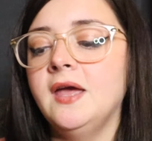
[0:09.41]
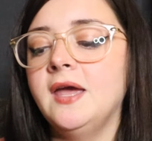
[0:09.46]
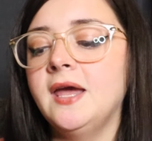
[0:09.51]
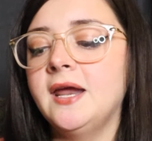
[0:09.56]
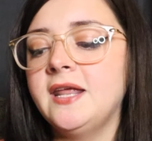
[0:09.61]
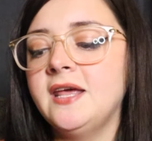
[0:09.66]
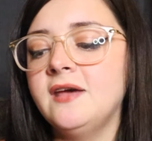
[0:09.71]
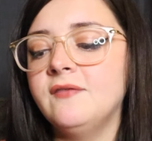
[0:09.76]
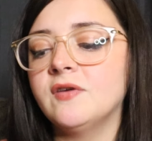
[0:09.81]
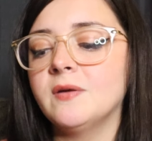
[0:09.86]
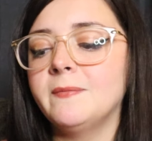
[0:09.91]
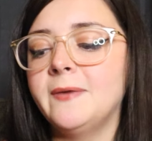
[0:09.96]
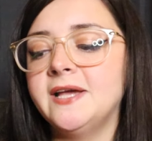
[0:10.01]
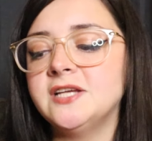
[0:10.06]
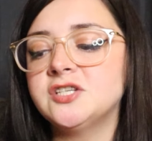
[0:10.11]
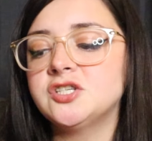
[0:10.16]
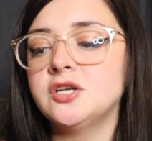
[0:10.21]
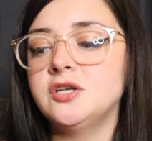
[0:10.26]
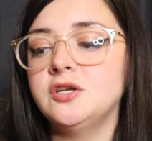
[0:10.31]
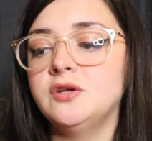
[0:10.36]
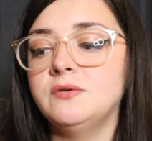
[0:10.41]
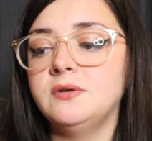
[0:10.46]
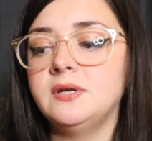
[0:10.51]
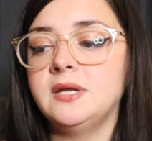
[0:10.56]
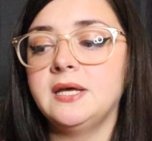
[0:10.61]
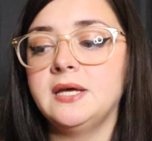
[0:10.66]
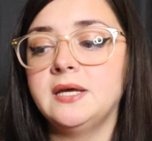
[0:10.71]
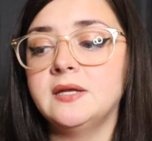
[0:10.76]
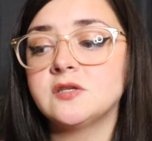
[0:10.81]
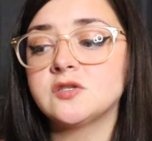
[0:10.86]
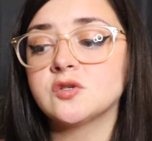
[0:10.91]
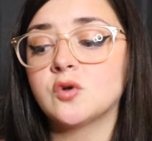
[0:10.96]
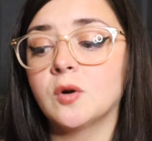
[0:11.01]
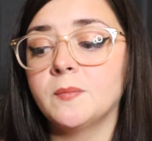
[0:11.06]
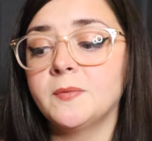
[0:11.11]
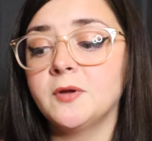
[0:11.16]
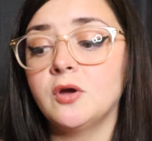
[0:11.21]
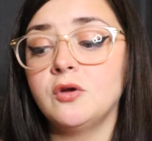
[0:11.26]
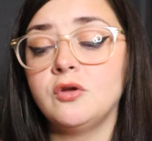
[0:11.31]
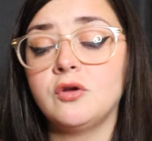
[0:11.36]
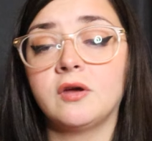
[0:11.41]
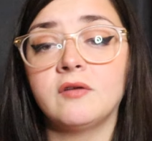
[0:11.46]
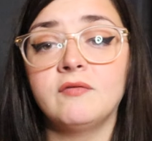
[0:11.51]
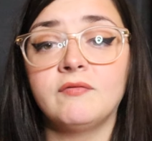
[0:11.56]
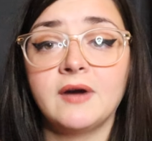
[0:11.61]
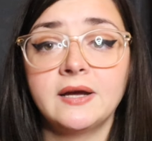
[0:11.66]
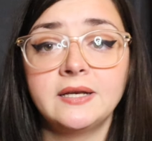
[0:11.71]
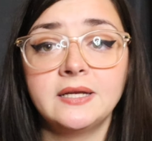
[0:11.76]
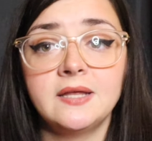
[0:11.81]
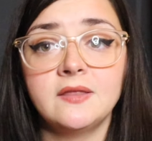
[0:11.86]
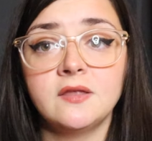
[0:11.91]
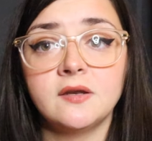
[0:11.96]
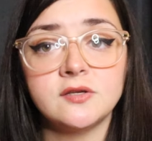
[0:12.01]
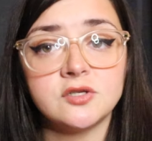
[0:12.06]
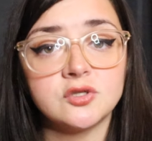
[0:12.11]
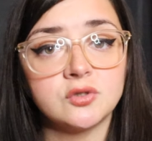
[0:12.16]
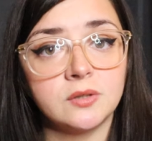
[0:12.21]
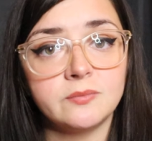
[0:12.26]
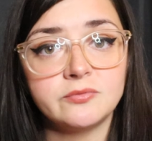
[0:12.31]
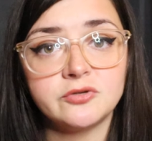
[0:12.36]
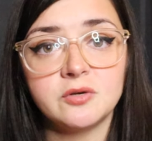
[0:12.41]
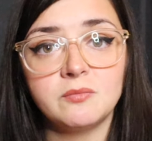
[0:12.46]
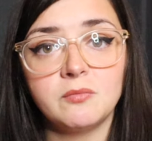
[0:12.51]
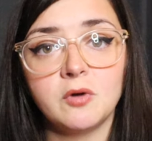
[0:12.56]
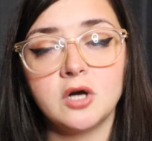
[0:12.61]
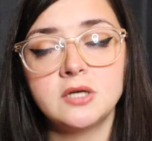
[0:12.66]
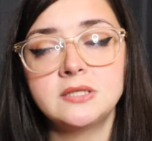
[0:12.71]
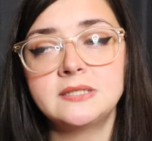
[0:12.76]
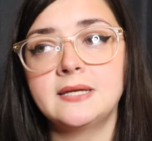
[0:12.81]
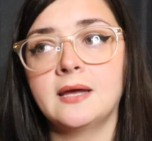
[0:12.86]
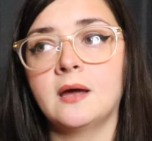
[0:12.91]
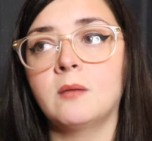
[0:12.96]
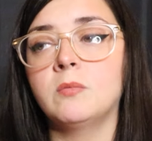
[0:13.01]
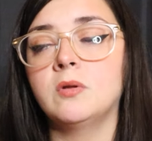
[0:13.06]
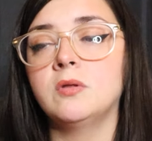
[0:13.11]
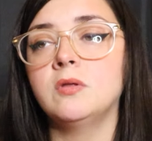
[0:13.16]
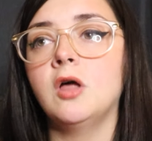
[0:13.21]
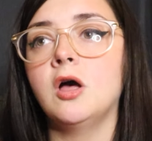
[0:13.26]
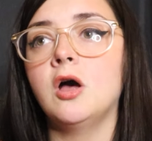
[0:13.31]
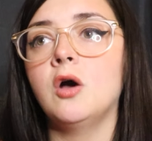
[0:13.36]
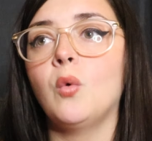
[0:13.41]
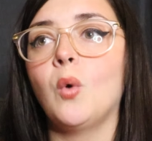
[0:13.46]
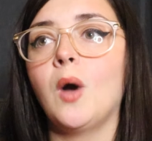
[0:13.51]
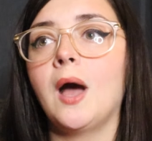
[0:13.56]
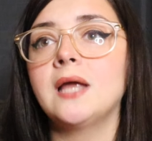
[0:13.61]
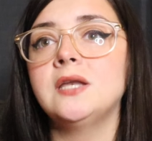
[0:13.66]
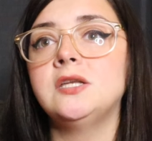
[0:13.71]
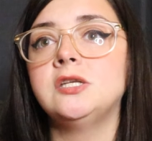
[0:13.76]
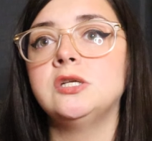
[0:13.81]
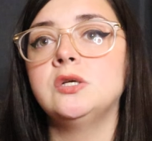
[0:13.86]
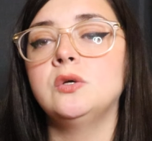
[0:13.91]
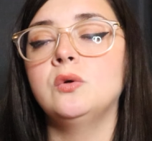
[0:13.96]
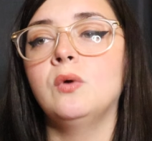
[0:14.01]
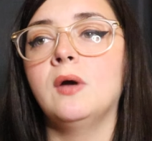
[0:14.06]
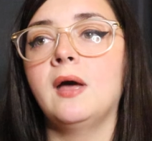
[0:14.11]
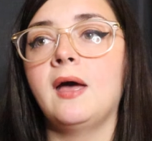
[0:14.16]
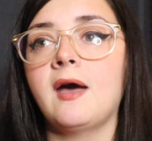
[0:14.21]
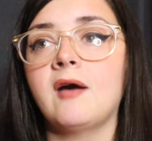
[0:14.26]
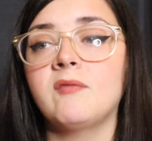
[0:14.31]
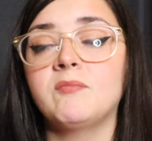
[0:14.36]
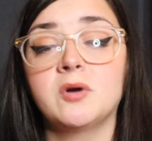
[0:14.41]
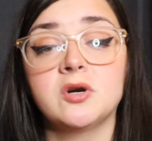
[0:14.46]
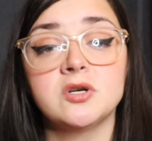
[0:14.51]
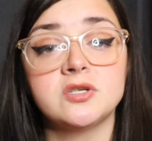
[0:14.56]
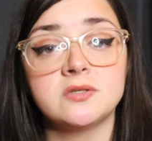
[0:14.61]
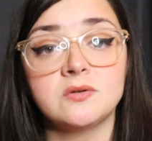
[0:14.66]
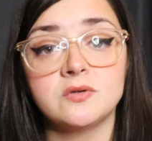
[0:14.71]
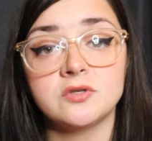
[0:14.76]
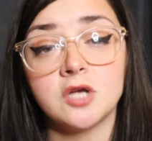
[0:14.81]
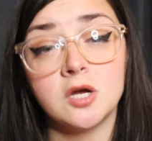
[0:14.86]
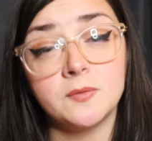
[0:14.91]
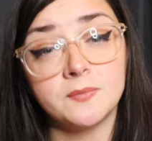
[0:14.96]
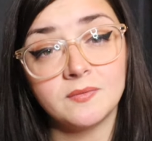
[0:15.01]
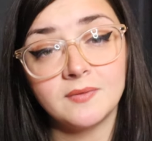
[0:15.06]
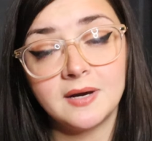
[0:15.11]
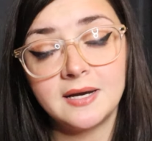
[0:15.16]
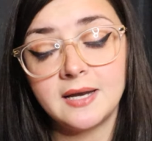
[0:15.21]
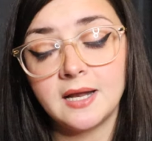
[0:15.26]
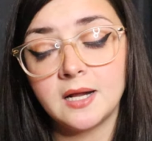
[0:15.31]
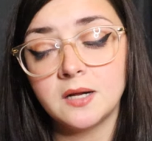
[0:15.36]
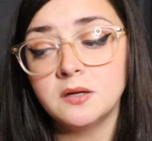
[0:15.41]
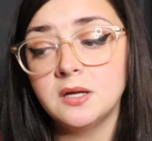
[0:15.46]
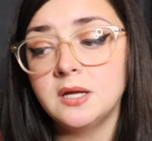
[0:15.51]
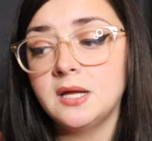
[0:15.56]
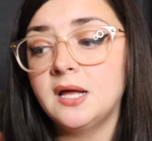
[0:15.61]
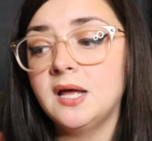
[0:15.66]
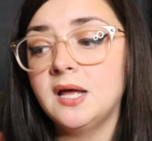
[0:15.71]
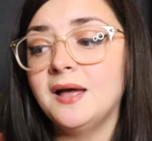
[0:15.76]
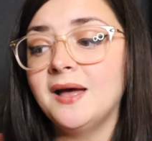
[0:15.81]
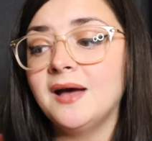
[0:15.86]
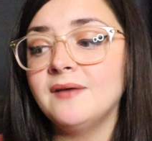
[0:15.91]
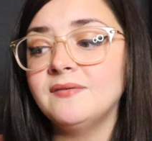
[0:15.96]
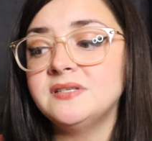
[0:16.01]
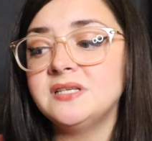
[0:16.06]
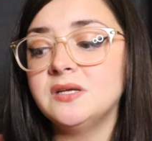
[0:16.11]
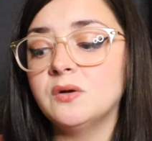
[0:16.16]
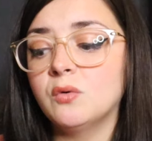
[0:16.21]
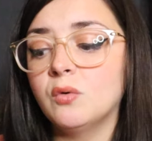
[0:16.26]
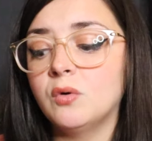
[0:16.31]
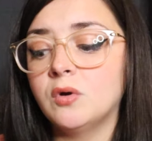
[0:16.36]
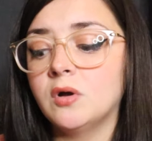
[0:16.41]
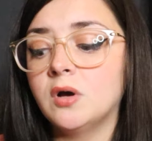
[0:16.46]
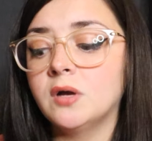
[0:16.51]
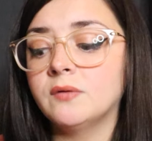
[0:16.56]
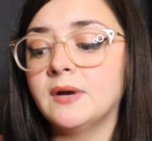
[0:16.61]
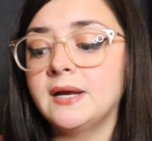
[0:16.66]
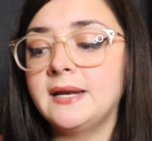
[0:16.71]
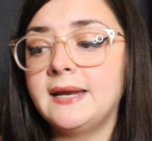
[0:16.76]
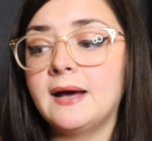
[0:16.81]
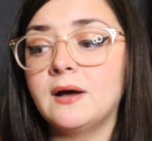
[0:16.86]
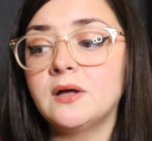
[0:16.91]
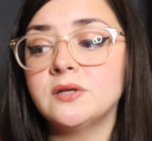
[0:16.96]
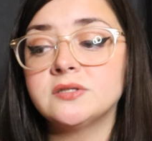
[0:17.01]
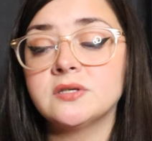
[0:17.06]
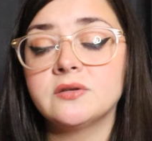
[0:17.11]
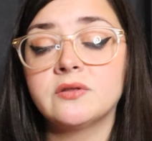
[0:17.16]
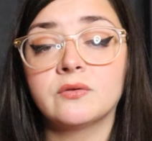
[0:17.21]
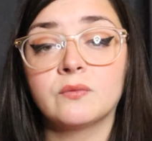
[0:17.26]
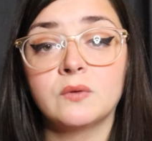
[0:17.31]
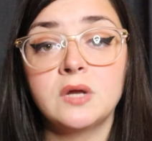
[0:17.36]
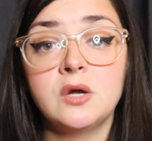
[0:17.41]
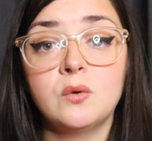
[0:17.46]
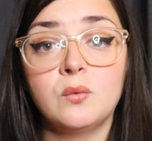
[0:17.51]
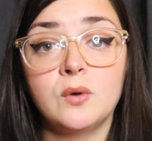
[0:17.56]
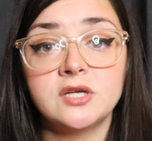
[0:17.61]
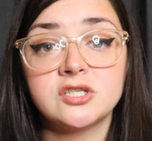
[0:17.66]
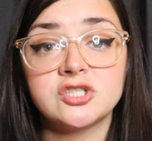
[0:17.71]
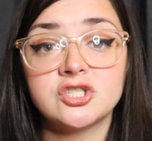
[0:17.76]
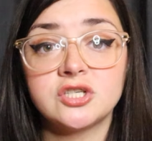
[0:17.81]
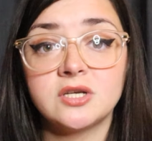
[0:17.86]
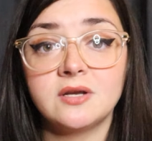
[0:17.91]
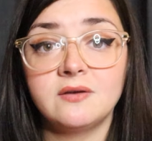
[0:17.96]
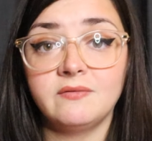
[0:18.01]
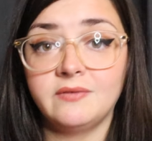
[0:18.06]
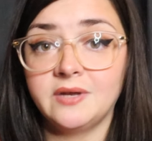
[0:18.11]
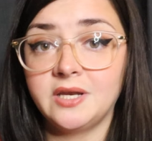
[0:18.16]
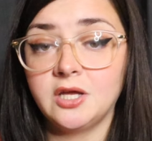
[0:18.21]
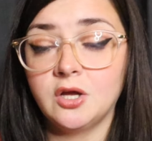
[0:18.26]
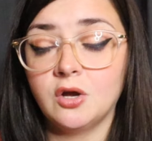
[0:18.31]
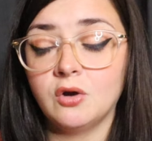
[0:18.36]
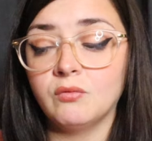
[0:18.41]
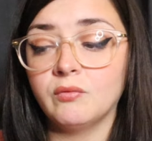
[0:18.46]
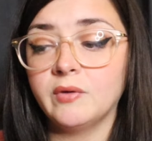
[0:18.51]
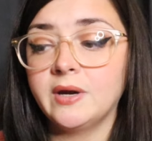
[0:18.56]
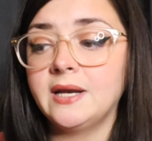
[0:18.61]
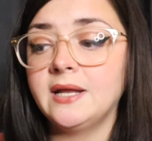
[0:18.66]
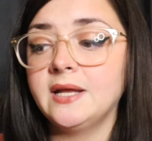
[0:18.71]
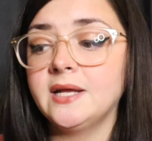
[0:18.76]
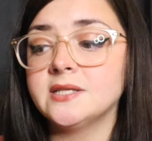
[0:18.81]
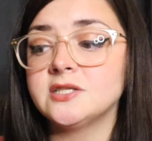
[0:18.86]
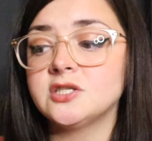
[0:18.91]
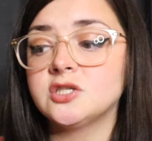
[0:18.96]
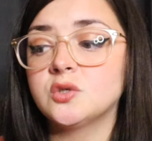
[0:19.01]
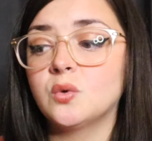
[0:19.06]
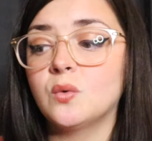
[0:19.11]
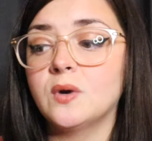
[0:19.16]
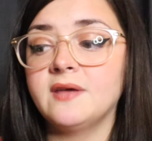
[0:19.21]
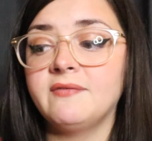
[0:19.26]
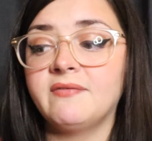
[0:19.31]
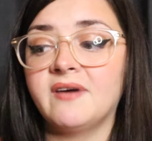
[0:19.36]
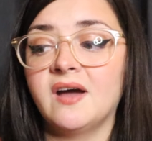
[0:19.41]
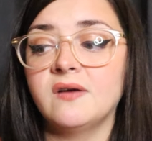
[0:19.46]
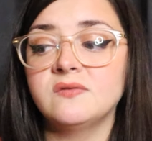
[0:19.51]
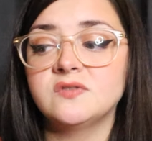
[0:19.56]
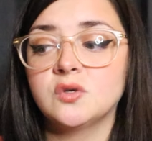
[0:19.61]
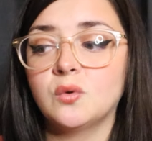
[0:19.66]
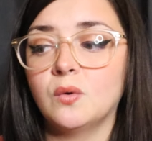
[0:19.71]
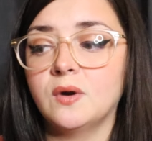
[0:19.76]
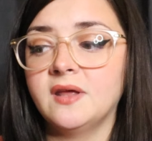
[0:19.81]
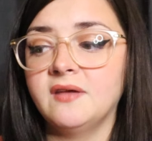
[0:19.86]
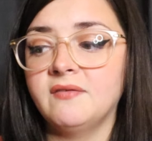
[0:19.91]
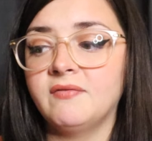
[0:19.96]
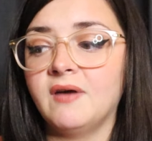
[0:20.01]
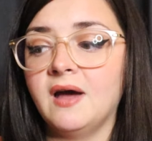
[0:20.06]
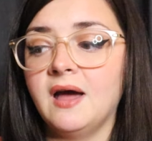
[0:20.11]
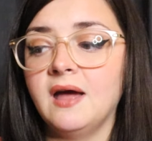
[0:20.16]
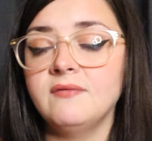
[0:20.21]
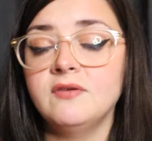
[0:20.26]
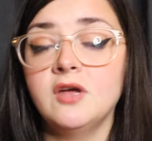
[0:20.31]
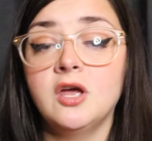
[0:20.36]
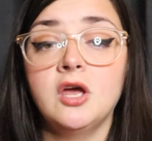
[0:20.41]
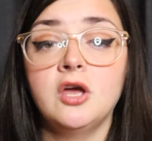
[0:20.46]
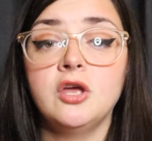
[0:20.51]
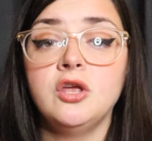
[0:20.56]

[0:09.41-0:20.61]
Any information you need, Scorpio, you can find it in the description box down below. I do have personals open right now. I have a deal going on right now. It's a three question video reading. It's 25.25.